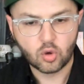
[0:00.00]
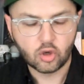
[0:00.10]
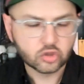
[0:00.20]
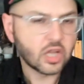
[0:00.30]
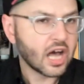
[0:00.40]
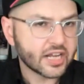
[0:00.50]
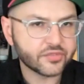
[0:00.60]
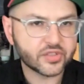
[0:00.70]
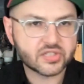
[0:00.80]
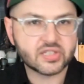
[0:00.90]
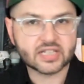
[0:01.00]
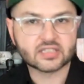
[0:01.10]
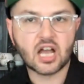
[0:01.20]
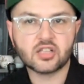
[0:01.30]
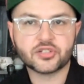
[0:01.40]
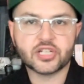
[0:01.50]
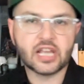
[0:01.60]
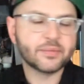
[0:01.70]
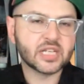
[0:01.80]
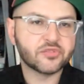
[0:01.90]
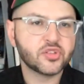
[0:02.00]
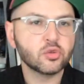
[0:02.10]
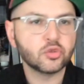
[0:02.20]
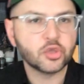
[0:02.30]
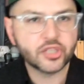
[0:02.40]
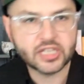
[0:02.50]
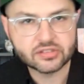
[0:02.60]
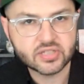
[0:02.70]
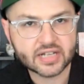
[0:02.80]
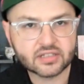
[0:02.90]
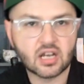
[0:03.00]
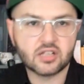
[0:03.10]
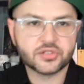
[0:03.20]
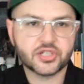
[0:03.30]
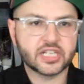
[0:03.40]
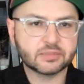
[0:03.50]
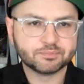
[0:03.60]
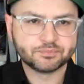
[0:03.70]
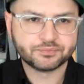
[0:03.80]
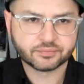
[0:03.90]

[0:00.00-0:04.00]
a lot of this technology, I mean, if you look at technology